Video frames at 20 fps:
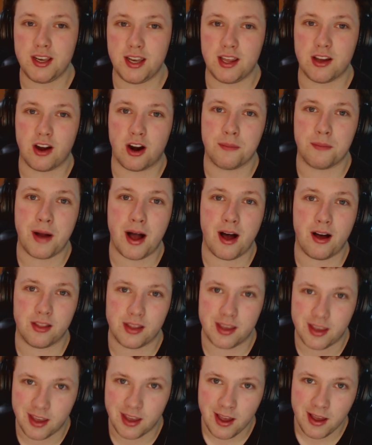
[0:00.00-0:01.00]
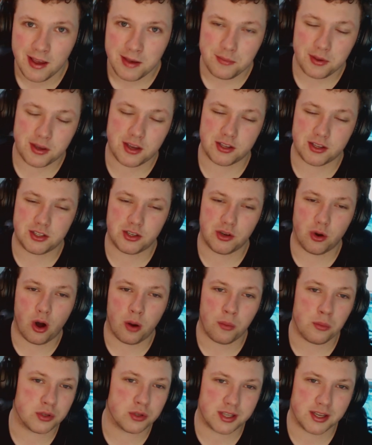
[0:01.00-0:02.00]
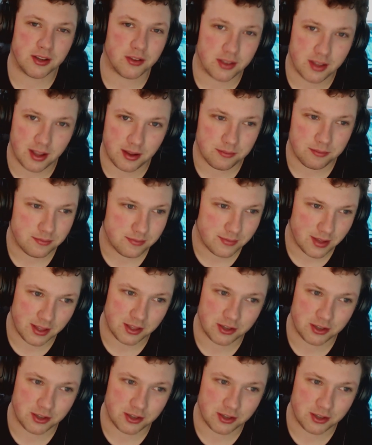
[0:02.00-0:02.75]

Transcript: DR poly because you almost killed them,